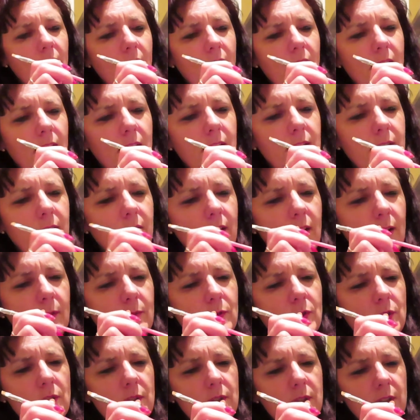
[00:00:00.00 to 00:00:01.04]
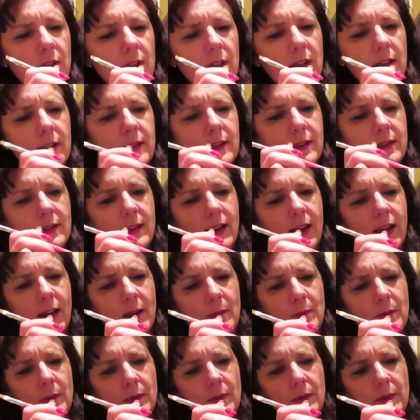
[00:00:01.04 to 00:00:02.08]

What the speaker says: and I'm just going to dab